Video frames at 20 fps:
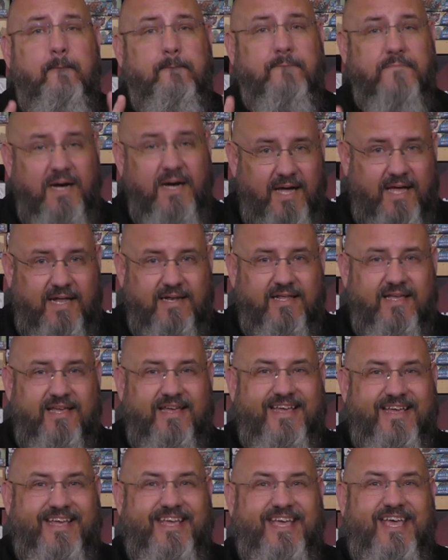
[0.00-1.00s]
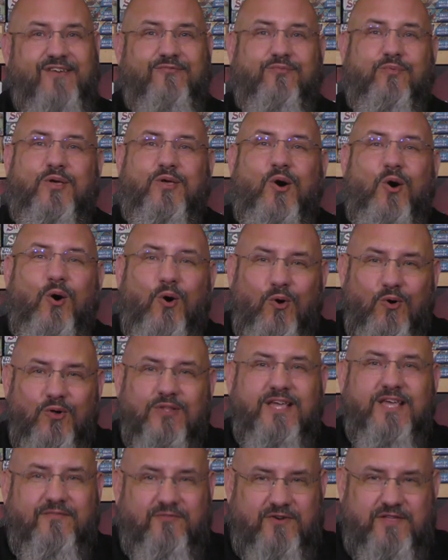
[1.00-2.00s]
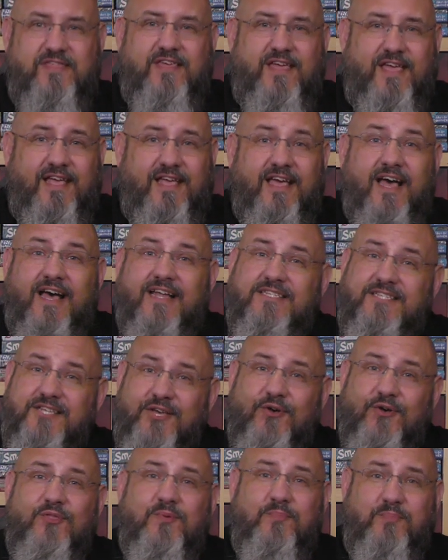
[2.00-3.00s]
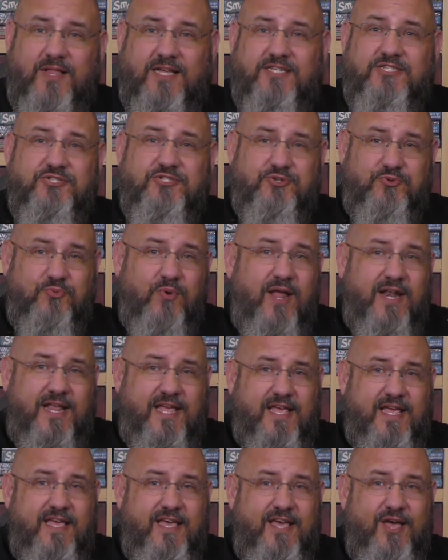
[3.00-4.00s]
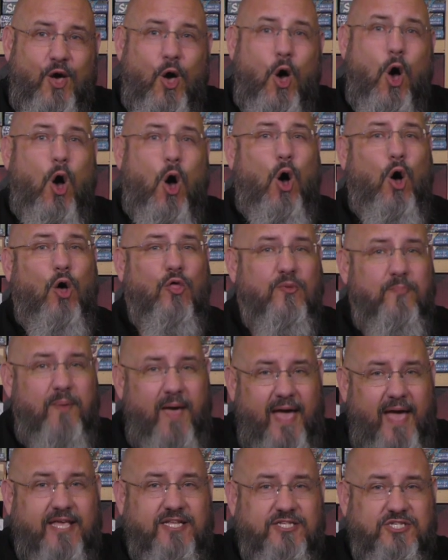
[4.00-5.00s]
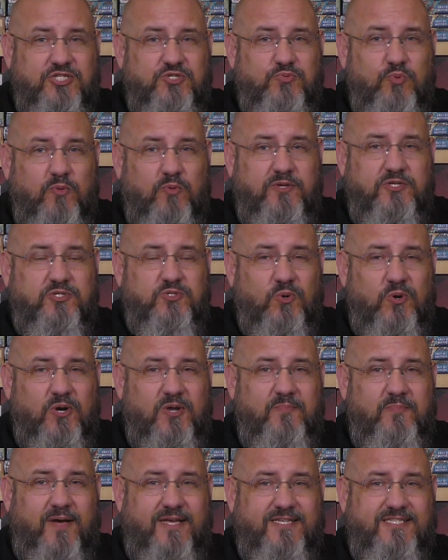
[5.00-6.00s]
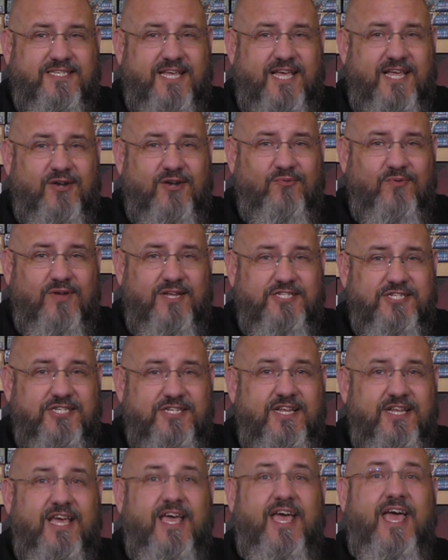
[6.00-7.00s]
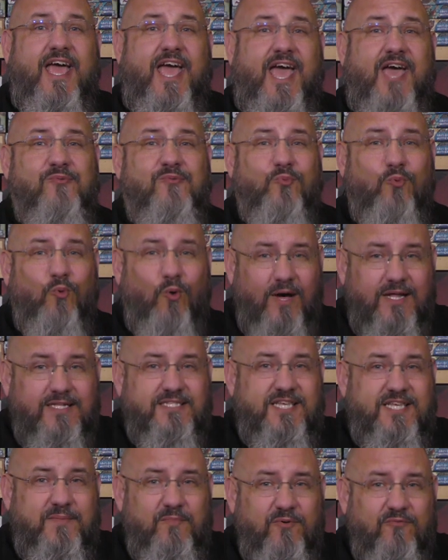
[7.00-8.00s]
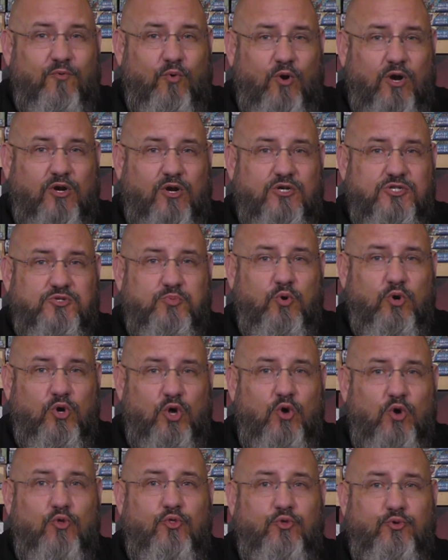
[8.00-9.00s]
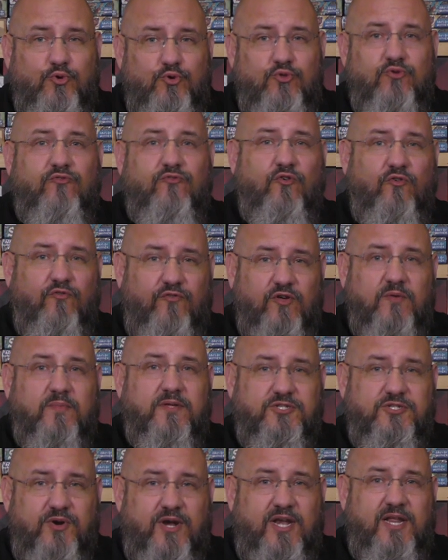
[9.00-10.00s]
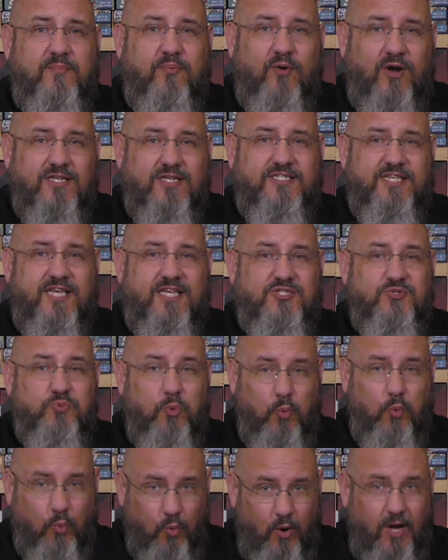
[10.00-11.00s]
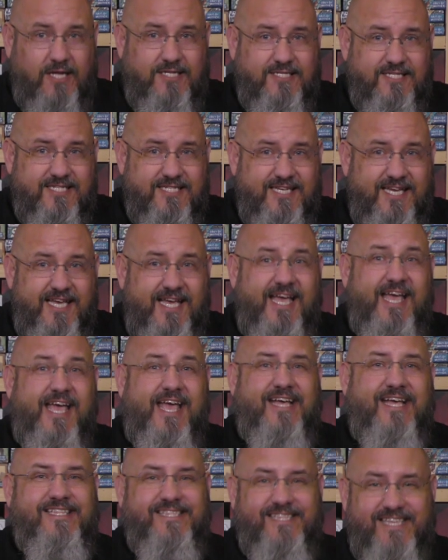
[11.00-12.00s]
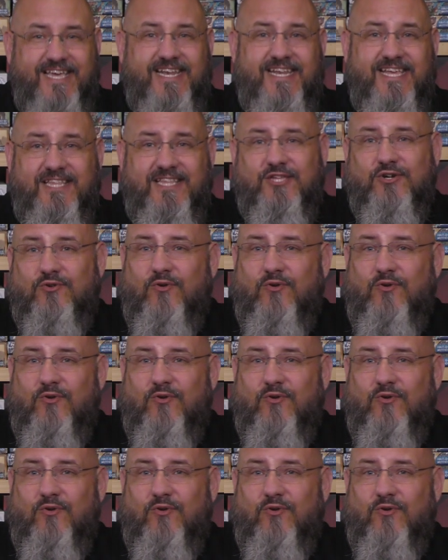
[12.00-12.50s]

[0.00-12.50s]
But if we hold everything until the pledges are ready, all the packages will be sorted by state and region, and one team of workers will go through the fulfillment training process once and then hit the